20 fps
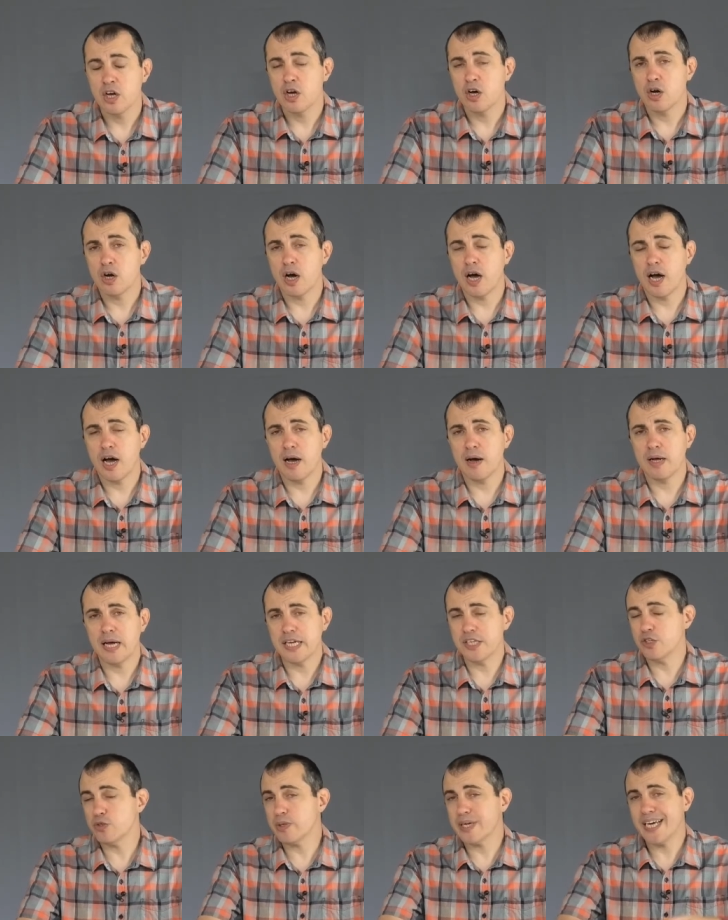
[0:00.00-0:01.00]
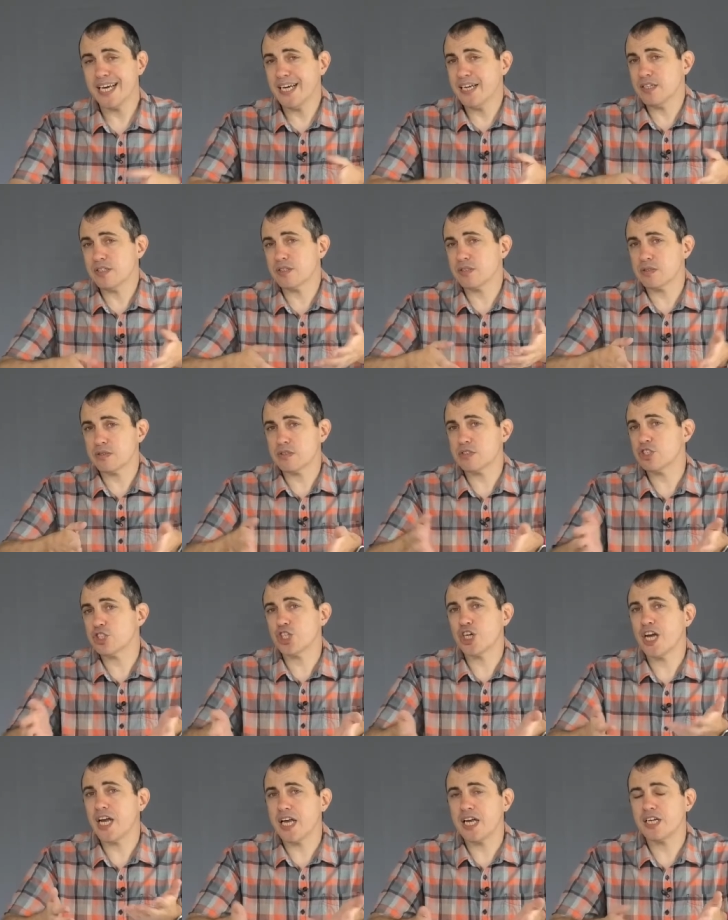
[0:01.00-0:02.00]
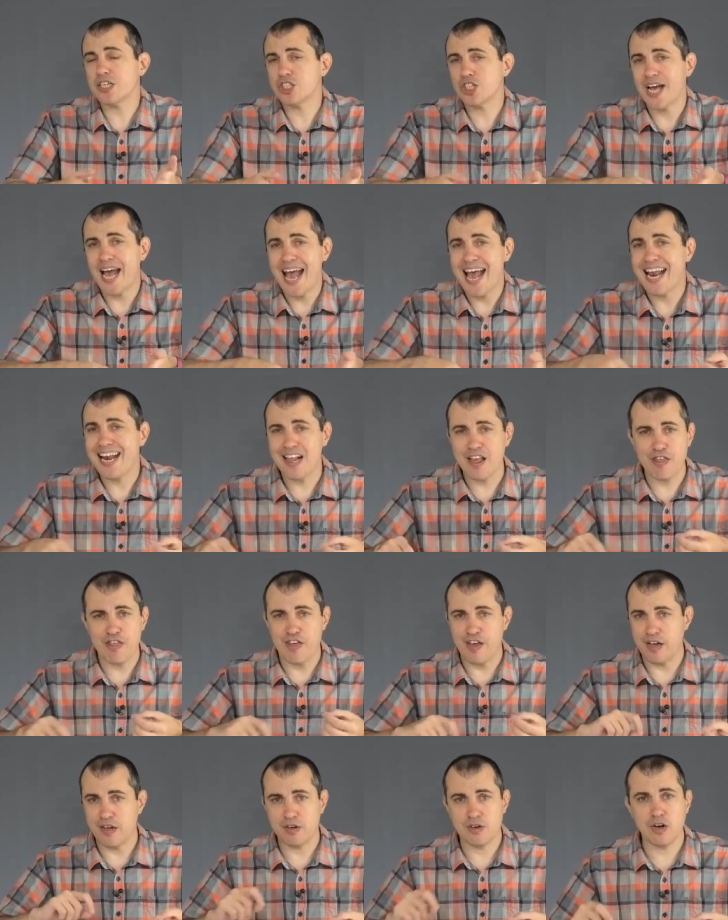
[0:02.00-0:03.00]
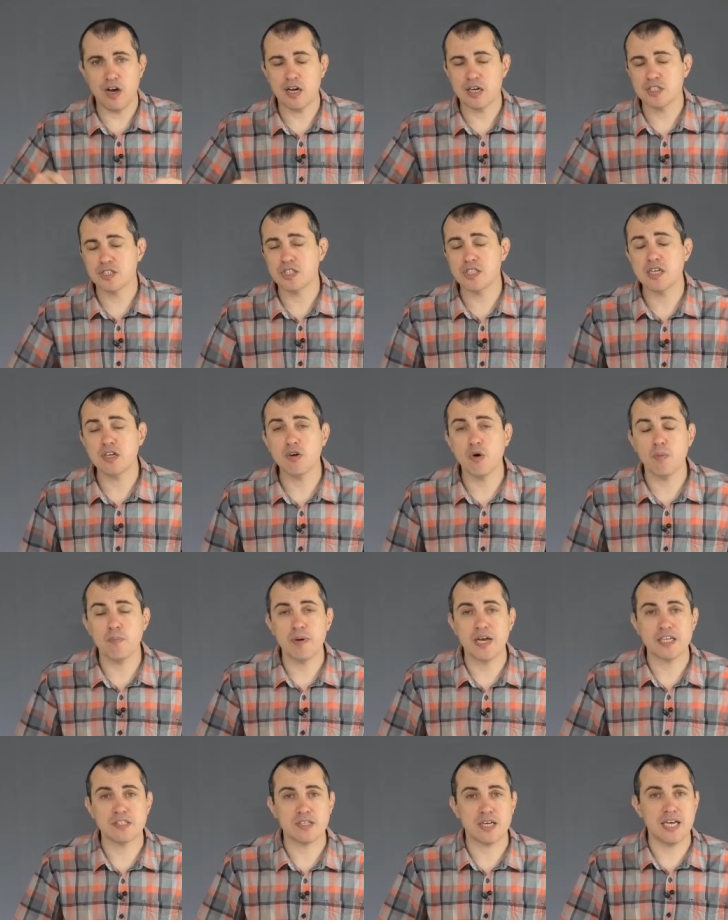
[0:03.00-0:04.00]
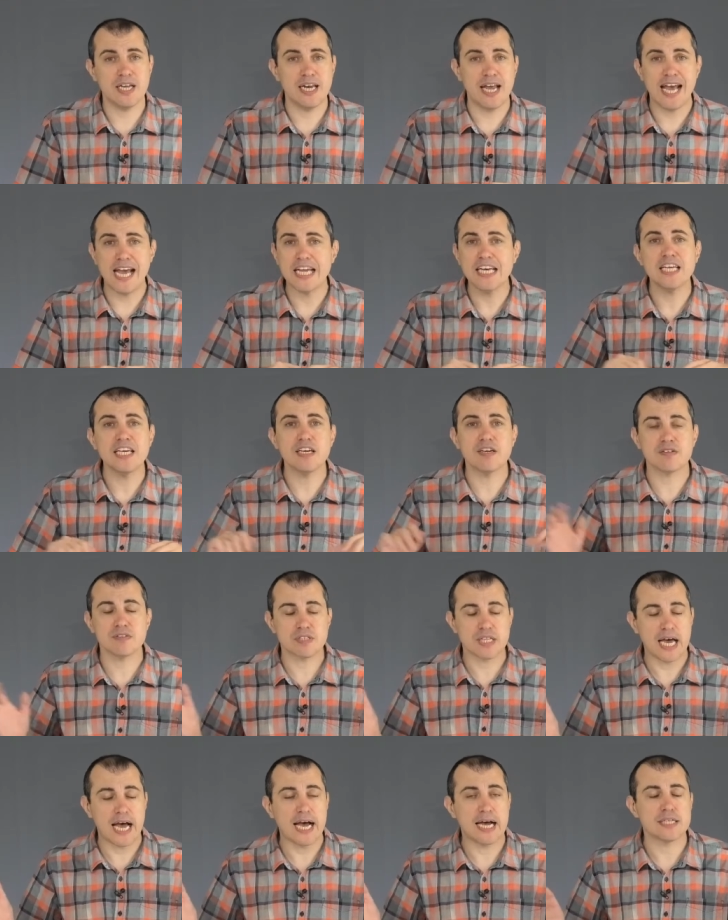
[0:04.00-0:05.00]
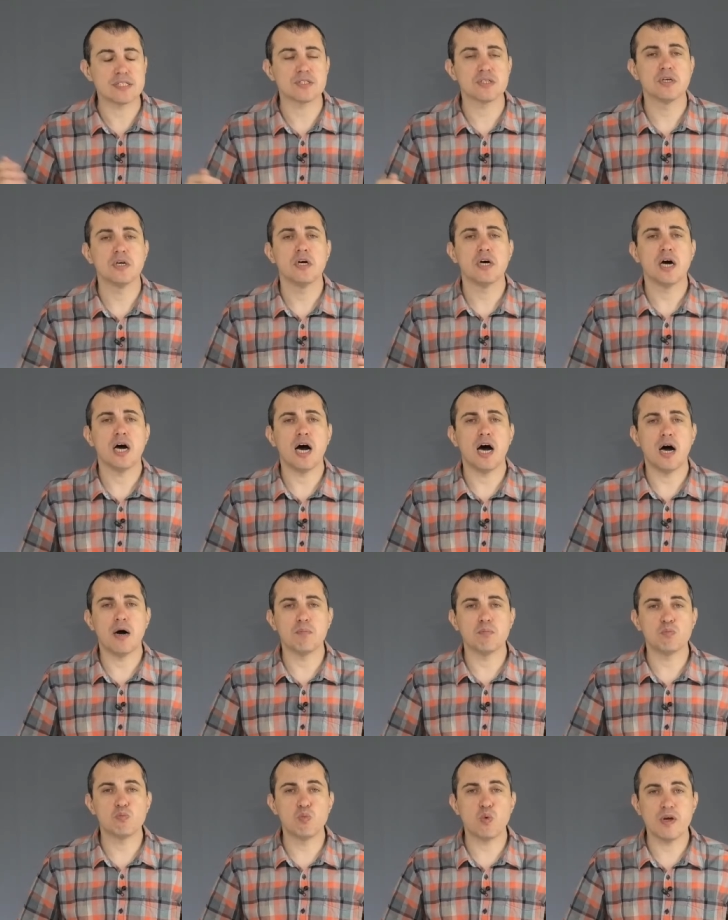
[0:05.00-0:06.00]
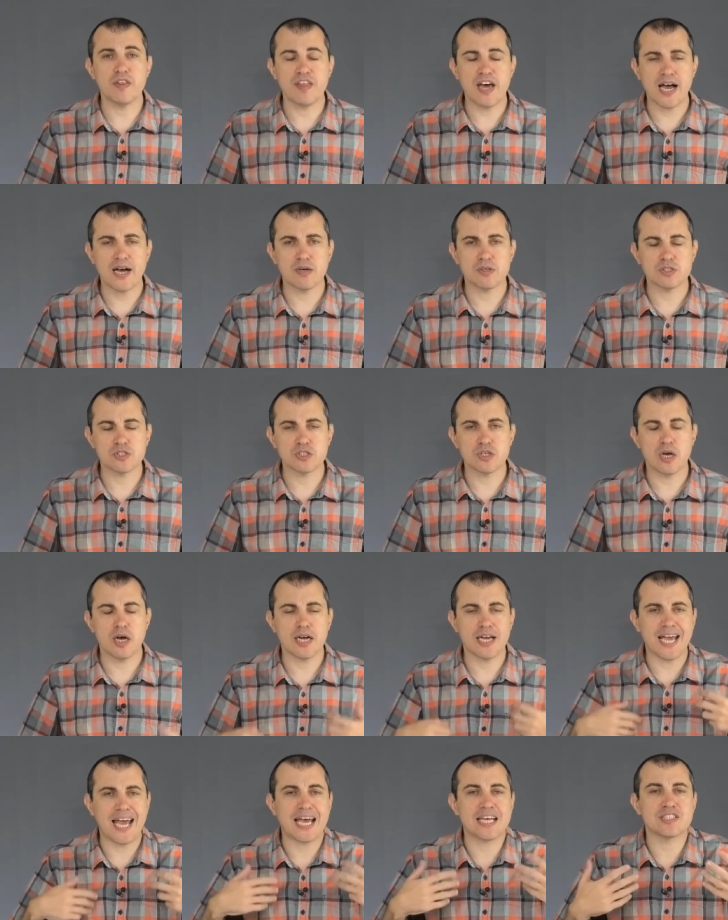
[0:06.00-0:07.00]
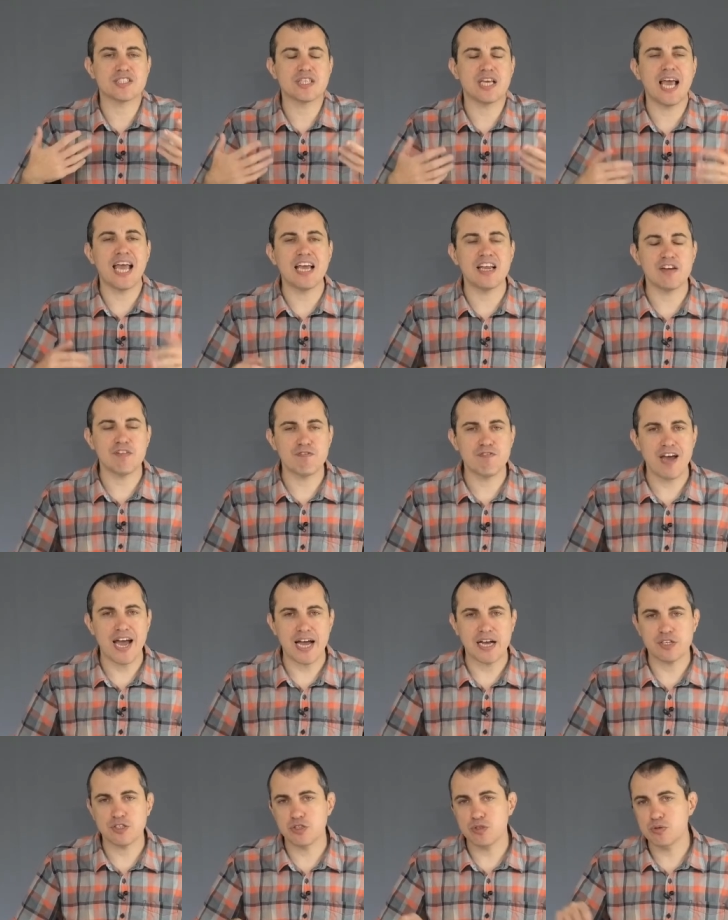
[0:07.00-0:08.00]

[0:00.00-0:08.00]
And you can't change anything, not a single bit in any of that, without a cascade effect. You